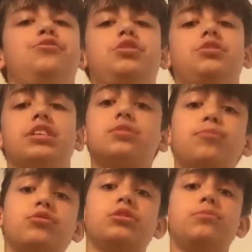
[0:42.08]
just
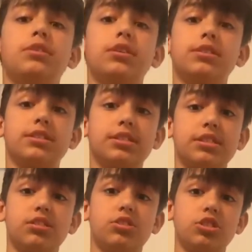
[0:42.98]
expose you because this
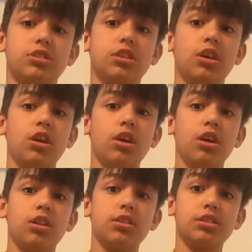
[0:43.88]
is just,
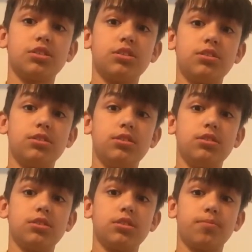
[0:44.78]
this is
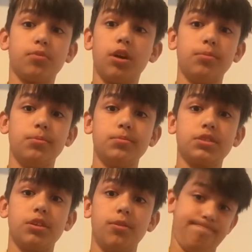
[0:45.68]
just a problem.
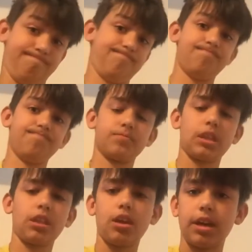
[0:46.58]
So, mm,
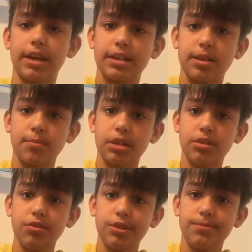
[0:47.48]
I guess I'm gonna
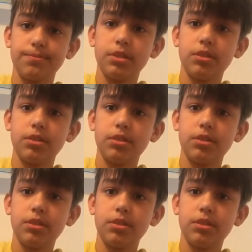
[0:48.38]
do it.